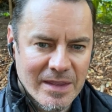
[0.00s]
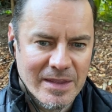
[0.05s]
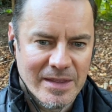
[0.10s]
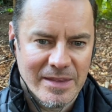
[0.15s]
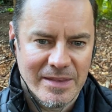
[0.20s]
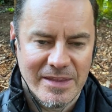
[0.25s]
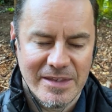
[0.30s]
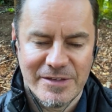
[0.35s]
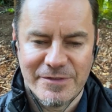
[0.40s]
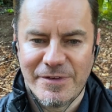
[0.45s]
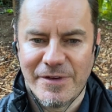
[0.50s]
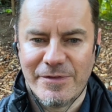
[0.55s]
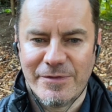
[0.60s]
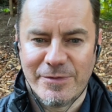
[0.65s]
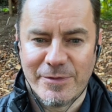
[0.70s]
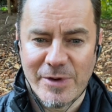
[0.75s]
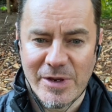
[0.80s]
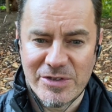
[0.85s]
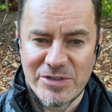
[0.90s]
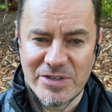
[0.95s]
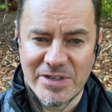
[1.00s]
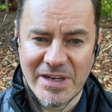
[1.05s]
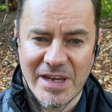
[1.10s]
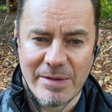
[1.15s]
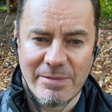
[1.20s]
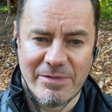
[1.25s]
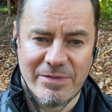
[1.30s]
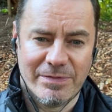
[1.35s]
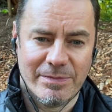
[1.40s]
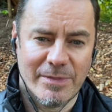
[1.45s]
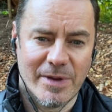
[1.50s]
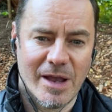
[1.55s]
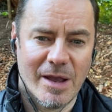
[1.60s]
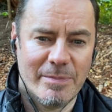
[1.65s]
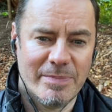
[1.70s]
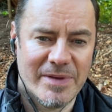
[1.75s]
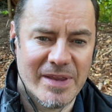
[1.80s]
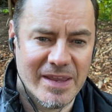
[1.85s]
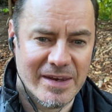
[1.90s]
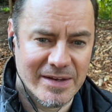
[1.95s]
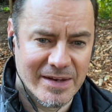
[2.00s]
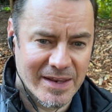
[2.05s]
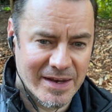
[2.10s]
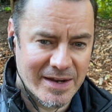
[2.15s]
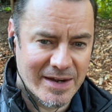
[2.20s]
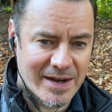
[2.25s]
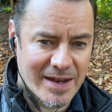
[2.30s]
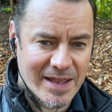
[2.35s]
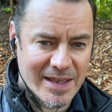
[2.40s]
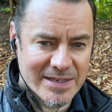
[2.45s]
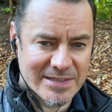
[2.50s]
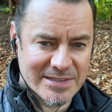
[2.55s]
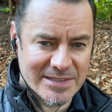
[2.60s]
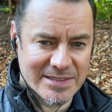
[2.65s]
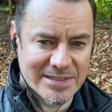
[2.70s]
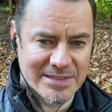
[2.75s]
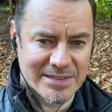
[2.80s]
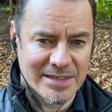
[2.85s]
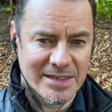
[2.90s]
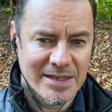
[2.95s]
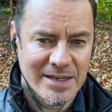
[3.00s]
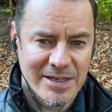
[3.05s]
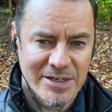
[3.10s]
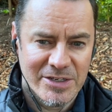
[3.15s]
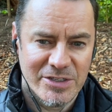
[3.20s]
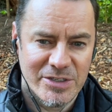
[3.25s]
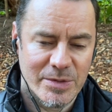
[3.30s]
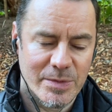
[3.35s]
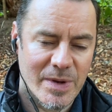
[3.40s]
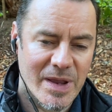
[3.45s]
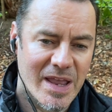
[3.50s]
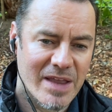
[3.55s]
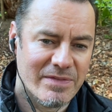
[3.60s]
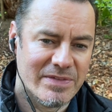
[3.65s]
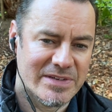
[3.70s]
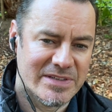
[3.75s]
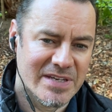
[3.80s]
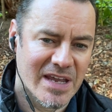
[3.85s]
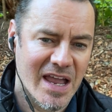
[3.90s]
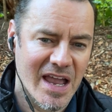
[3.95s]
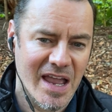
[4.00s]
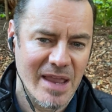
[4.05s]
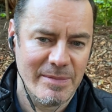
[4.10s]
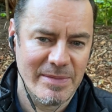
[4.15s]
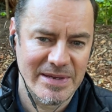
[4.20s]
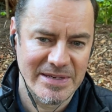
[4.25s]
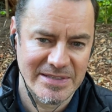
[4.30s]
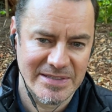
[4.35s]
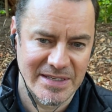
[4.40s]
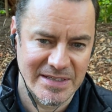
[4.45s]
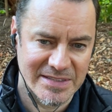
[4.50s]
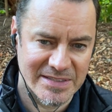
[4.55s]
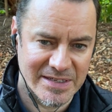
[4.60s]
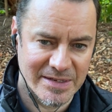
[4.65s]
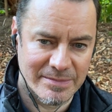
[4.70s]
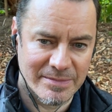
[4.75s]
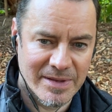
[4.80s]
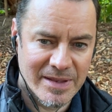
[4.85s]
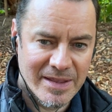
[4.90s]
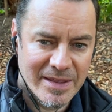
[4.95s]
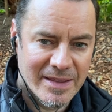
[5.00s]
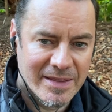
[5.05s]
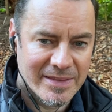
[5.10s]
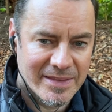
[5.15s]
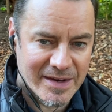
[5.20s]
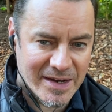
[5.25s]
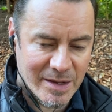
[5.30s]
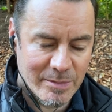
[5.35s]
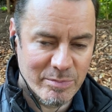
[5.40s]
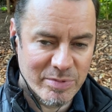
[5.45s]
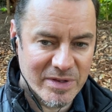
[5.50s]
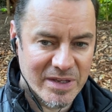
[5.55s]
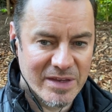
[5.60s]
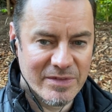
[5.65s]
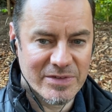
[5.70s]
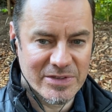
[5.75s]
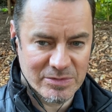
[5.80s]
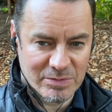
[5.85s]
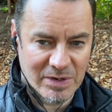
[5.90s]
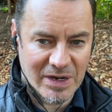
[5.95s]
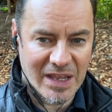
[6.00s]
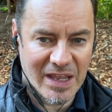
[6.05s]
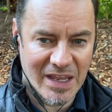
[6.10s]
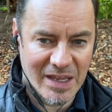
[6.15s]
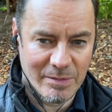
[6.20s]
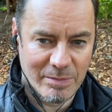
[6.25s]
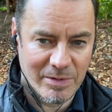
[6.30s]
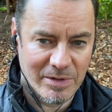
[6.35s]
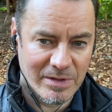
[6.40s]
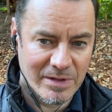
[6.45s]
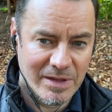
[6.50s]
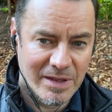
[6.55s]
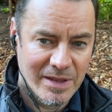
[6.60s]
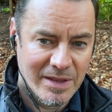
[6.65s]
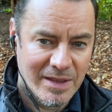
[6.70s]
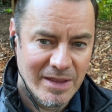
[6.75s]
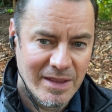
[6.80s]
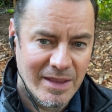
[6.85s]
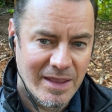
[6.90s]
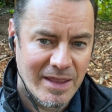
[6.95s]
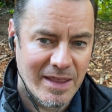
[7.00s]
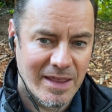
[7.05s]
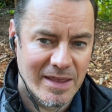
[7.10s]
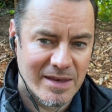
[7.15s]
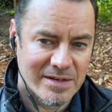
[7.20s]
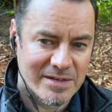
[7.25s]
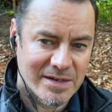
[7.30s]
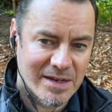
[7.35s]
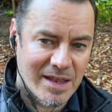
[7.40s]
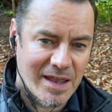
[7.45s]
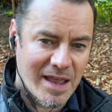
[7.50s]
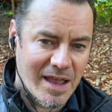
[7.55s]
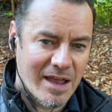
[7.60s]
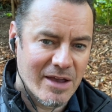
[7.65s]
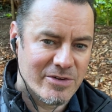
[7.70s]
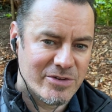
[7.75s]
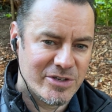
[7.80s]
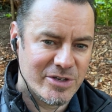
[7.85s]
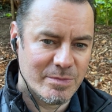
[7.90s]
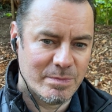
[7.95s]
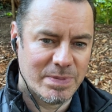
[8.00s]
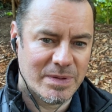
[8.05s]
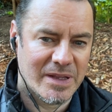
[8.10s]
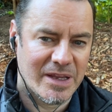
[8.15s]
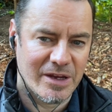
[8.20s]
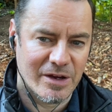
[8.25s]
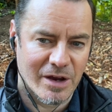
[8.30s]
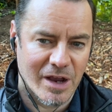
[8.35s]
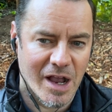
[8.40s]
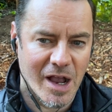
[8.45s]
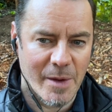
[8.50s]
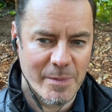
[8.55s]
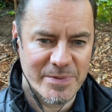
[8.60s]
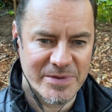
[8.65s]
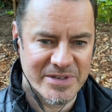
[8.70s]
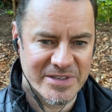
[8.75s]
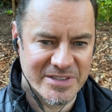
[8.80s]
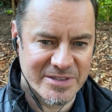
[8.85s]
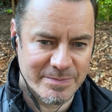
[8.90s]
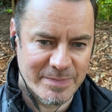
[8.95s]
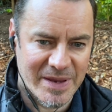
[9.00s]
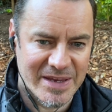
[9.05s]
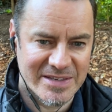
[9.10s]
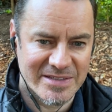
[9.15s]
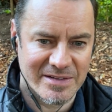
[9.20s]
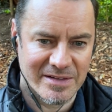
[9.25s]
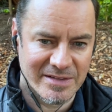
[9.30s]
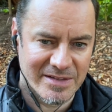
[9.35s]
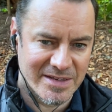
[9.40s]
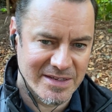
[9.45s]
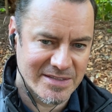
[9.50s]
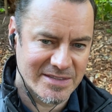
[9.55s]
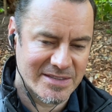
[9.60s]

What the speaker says: This fifth question came in from Opkane and it asks, do I have a timing system that I believe is reliable? And how do you play your options based on these